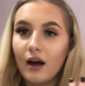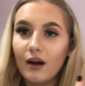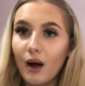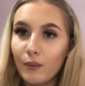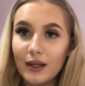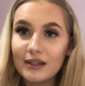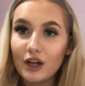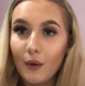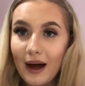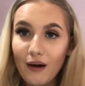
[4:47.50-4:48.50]
I wanted to
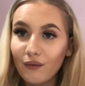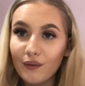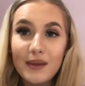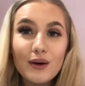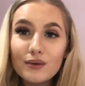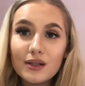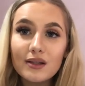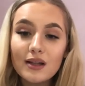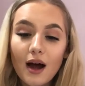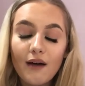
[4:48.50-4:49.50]
go out for meals and
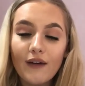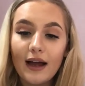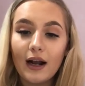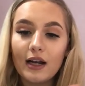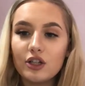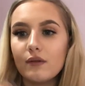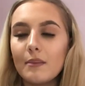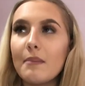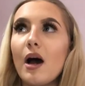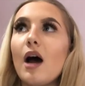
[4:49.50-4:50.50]
stuff, and I literally rang
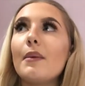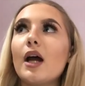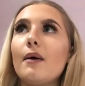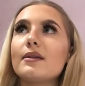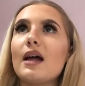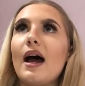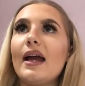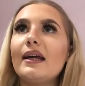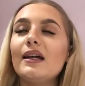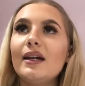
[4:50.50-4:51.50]
my mum and I was
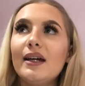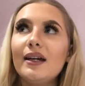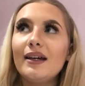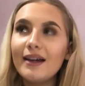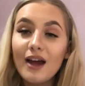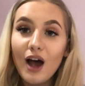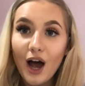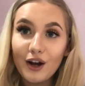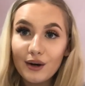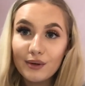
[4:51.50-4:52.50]
like,
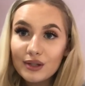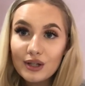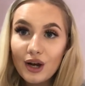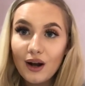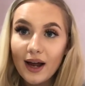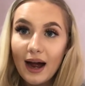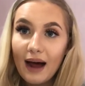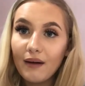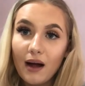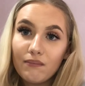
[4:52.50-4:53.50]
I don't know what to do. Like,
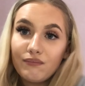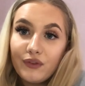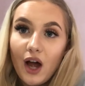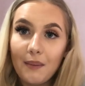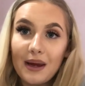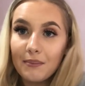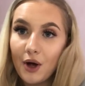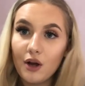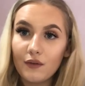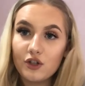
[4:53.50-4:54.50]
I'm in
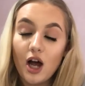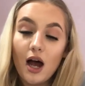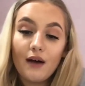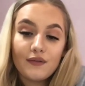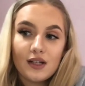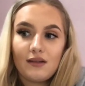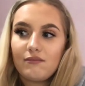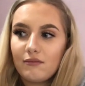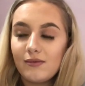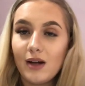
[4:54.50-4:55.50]
my overdraft.
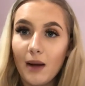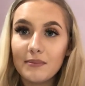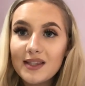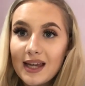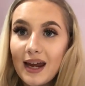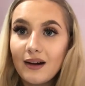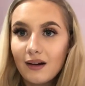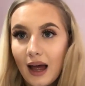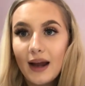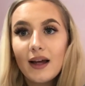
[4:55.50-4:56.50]
I'm skint,
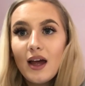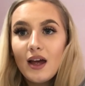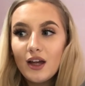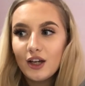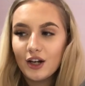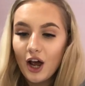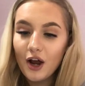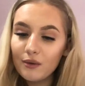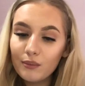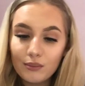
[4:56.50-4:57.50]
like, you
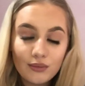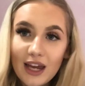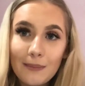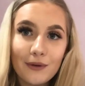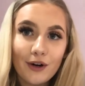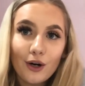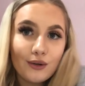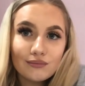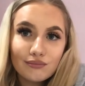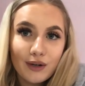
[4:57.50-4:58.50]
know, keep it
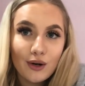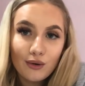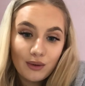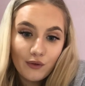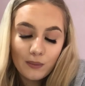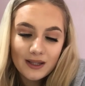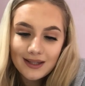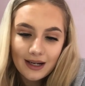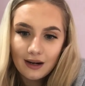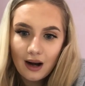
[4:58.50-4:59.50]
real, we've all been
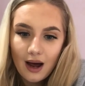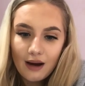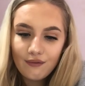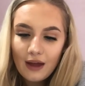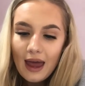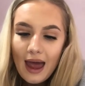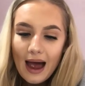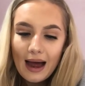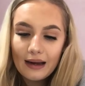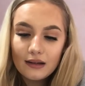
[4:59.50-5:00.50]
skint alive.
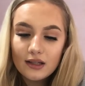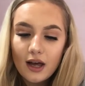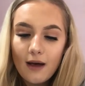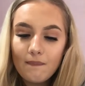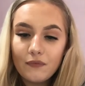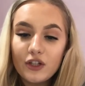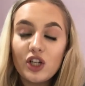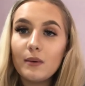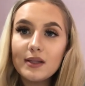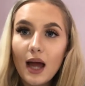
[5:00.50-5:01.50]
And
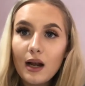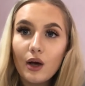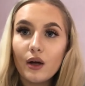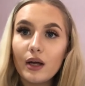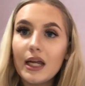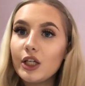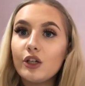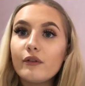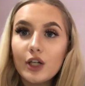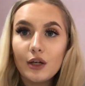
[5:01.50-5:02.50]
she was like, look,
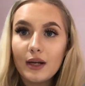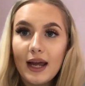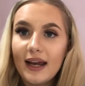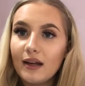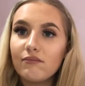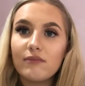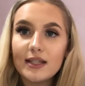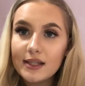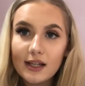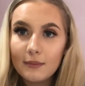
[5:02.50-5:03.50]
you're at uni,
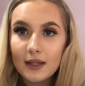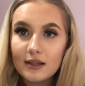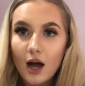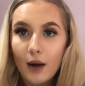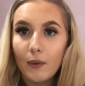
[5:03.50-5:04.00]
this is going to be the time